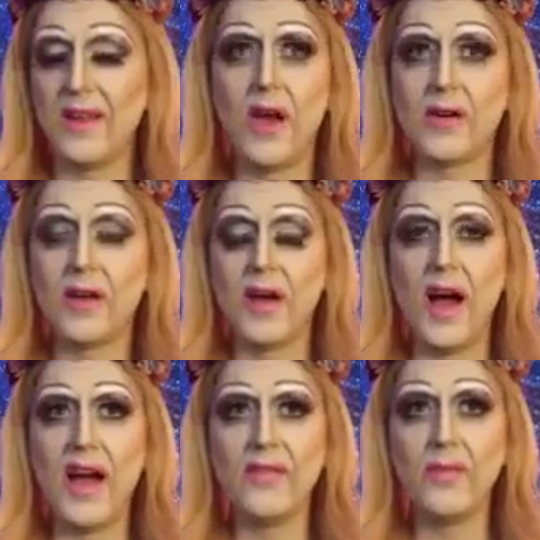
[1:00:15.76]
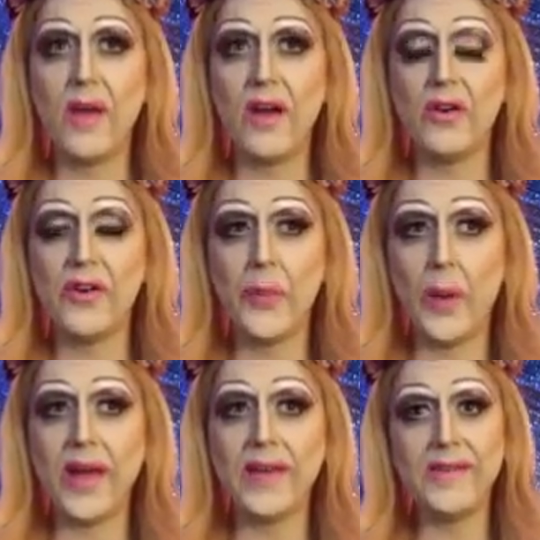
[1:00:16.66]
Bianca. I've met her
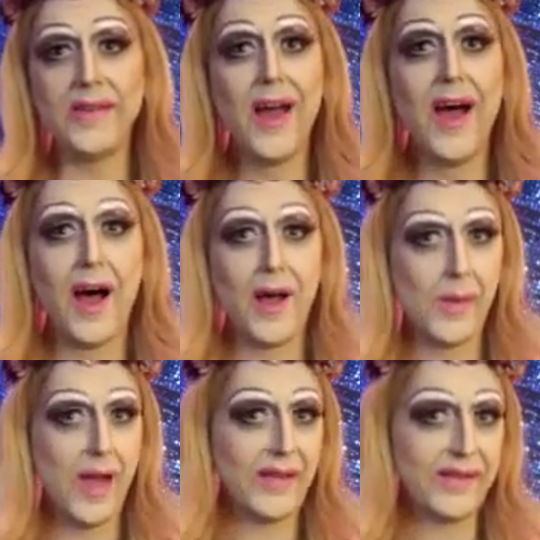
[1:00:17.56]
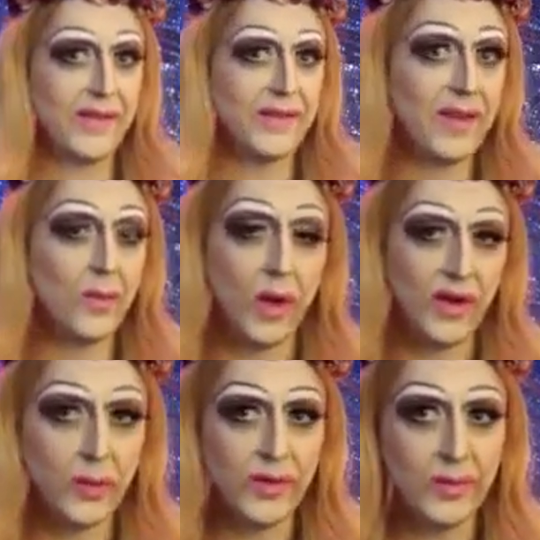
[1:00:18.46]
twice. As I said,
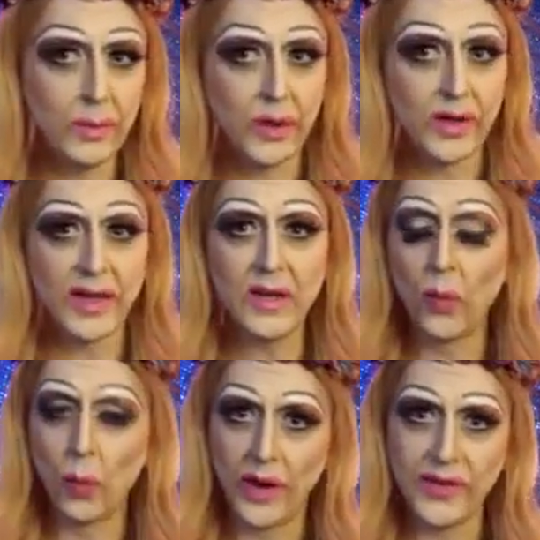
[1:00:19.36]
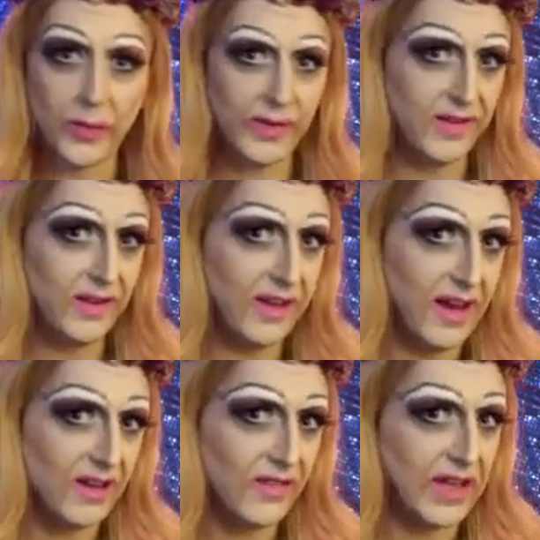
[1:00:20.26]
once was in Portland, once was in an
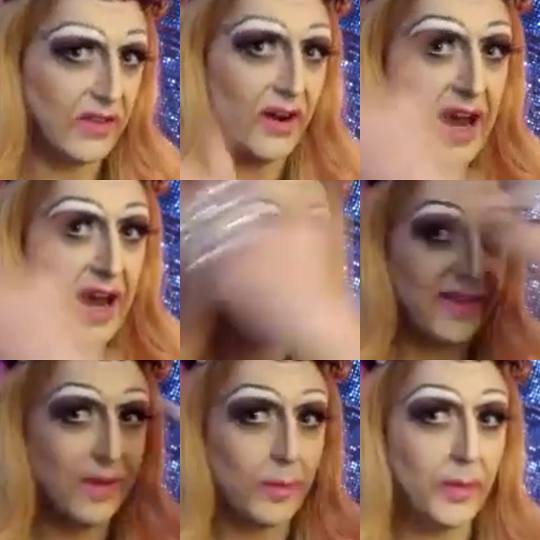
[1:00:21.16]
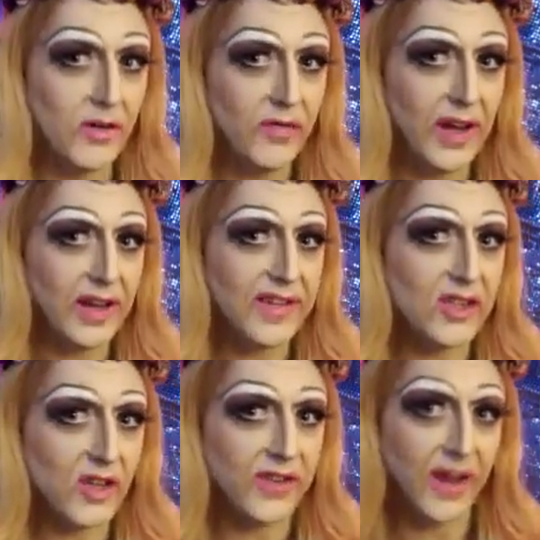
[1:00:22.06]
elevator. I had a smeared face. I
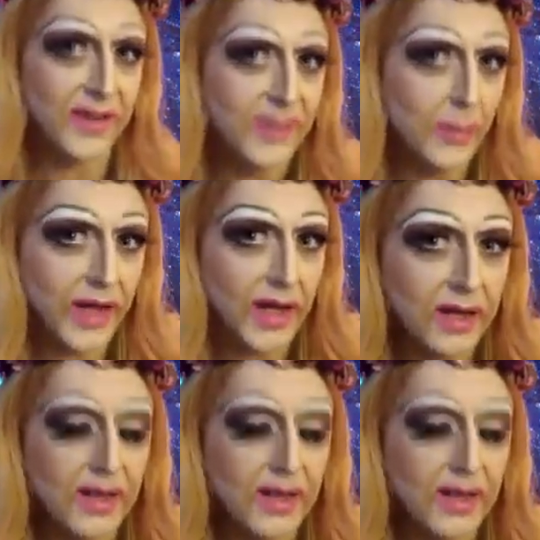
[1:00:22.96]
just sucked some dick.